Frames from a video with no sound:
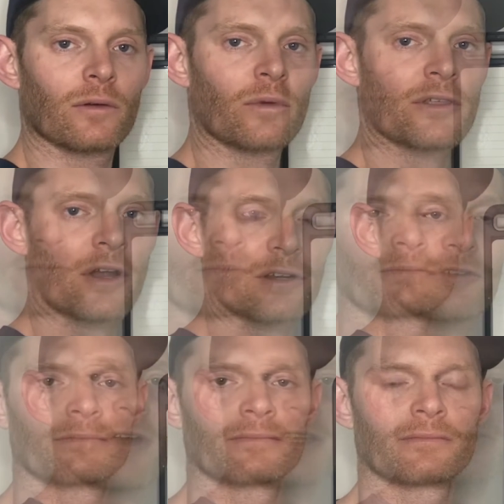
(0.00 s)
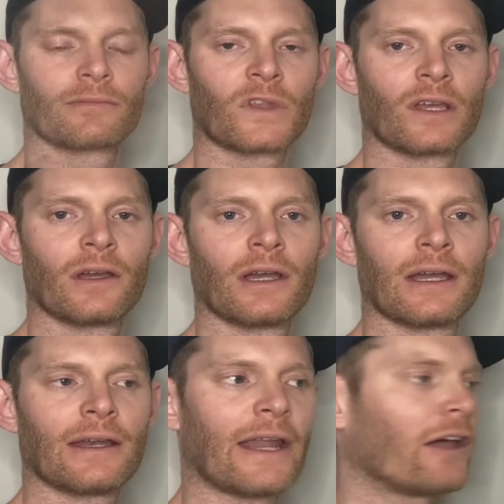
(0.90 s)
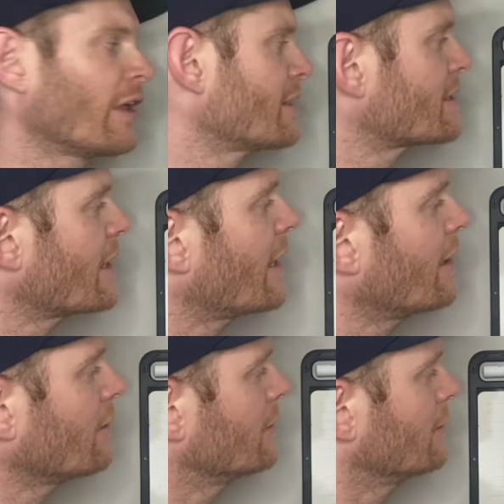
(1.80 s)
with our defenseman. Now let's say,